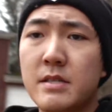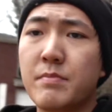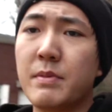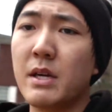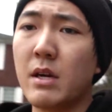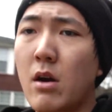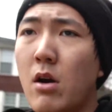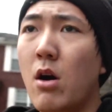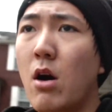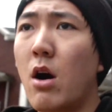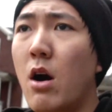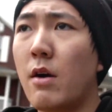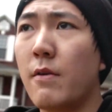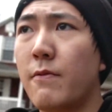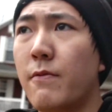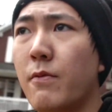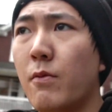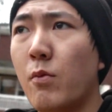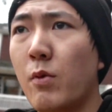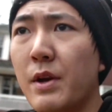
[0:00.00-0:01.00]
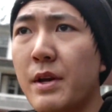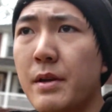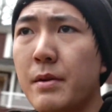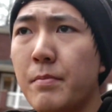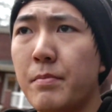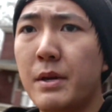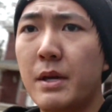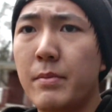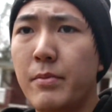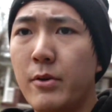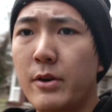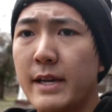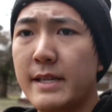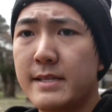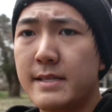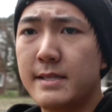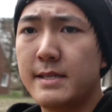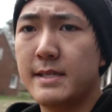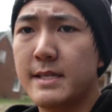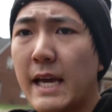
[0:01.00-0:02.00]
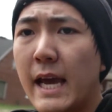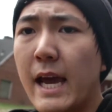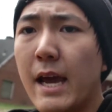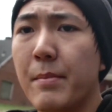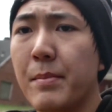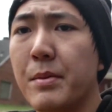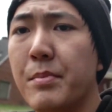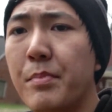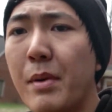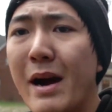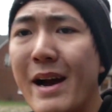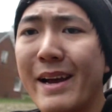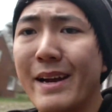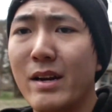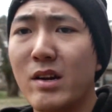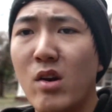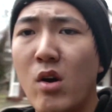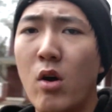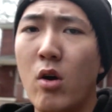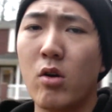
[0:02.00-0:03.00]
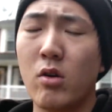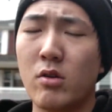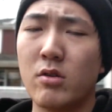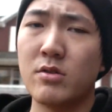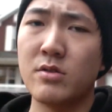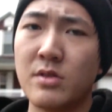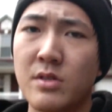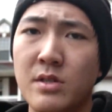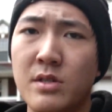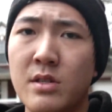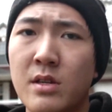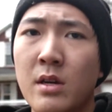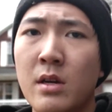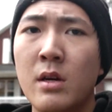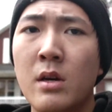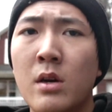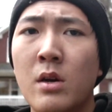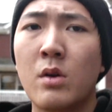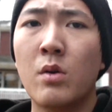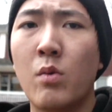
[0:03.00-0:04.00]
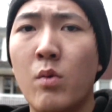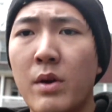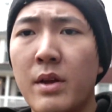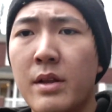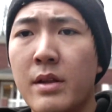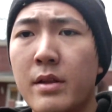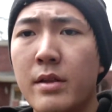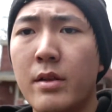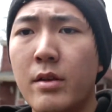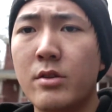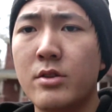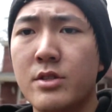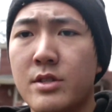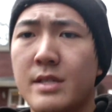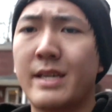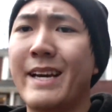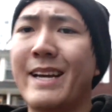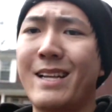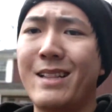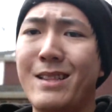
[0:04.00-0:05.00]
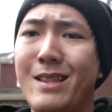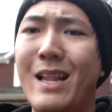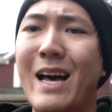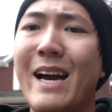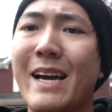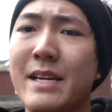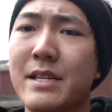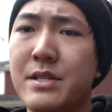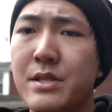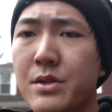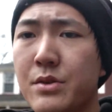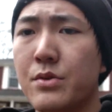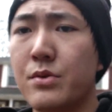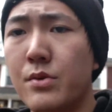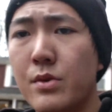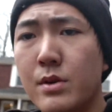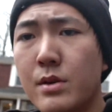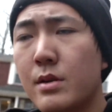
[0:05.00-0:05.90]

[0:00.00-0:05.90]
me off when people get scammed buying cars when they're just getting lied to.